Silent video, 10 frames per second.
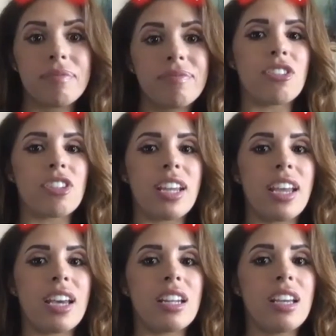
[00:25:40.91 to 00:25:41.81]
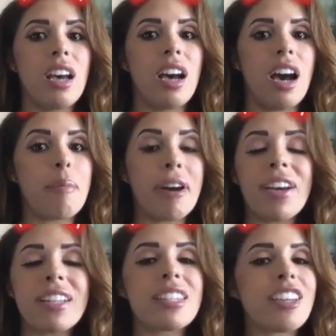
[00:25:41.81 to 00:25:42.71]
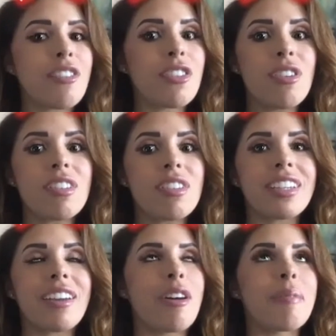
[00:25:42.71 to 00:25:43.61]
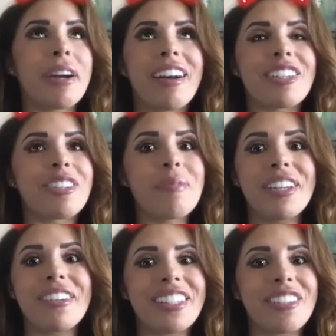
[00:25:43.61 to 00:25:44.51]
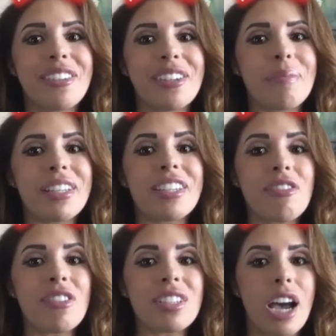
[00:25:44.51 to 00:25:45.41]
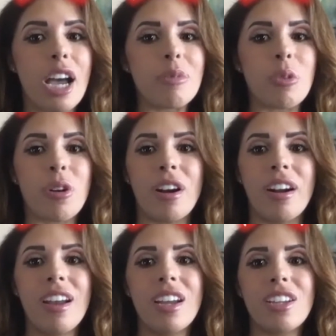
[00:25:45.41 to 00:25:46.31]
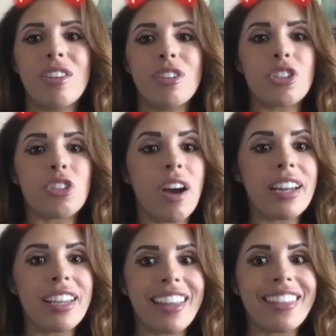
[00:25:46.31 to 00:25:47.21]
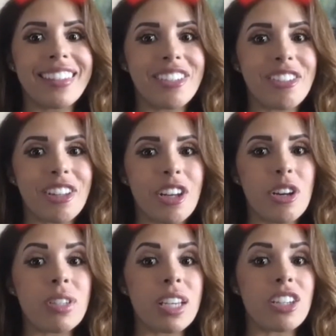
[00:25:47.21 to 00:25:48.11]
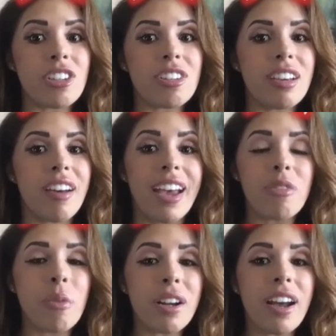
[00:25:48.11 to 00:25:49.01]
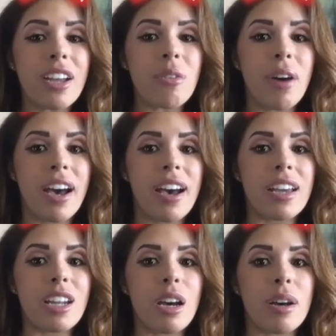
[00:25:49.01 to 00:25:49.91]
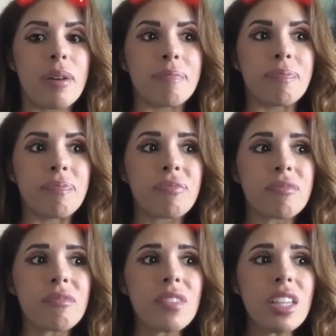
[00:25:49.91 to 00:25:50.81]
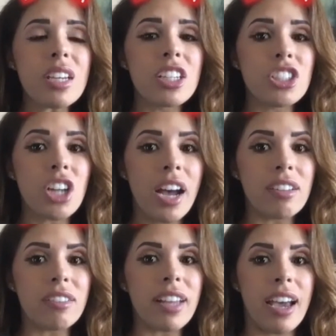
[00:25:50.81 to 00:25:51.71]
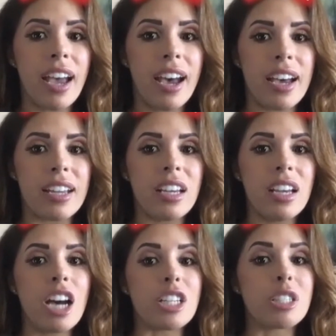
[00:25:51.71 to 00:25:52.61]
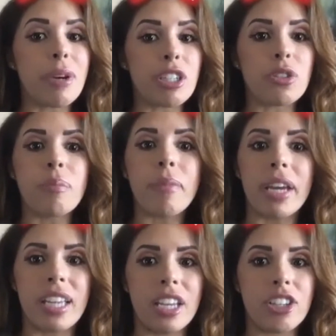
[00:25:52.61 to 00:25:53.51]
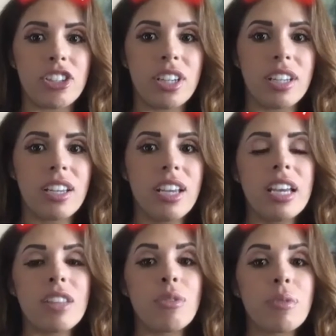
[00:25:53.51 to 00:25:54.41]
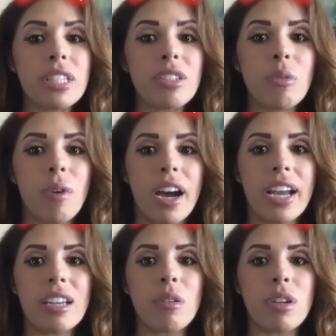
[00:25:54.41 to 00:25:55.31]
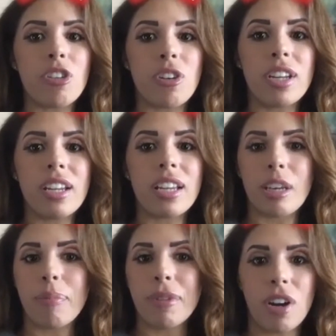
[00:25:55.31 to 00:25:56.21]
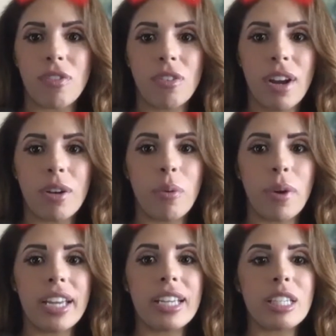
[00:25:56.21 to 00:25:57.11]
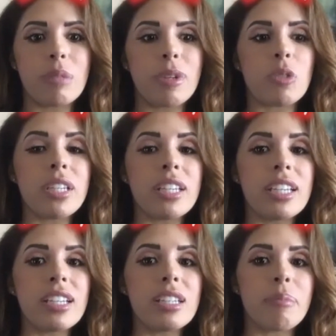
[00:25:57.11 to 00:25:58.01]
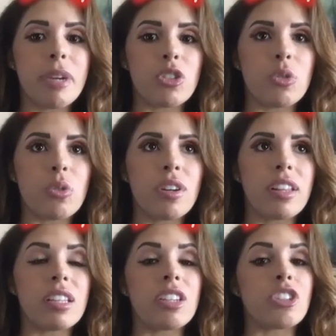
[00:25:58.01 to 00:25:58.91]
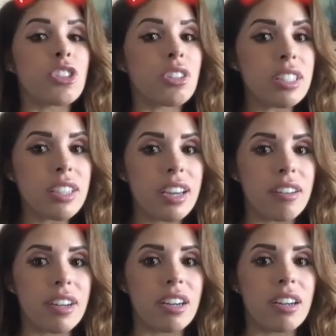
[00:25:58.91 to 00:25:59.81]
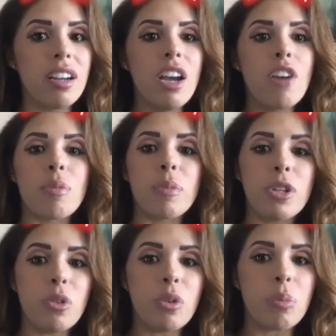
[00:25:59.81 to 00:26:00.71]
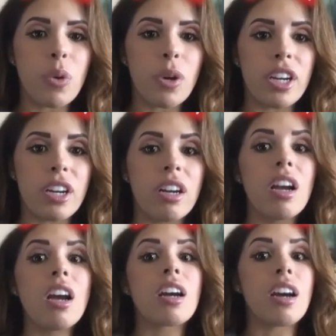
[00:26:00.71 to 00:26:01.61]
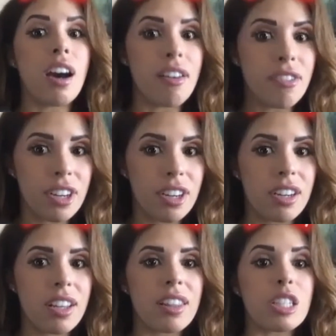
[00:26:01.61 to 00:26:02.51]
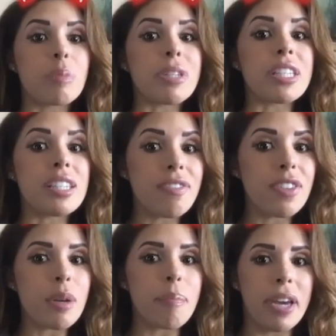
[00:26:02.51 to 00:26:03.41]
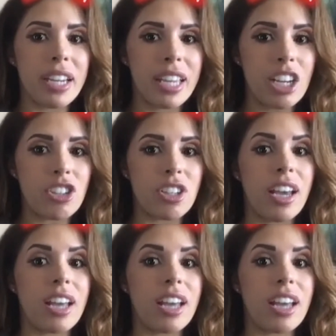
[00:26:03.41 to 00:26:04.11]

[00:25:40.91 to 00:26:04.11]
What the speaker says: Dan. I've had several, oh my gosh, so many great stories, but several times where, you're trying to get the deal closed. And it turns out I had one guy who had a child that had a special medication. The reason why he couldn't accept the offer right away is because we needed to make sure that the insurance carrier from the new employer covered the specific medication at the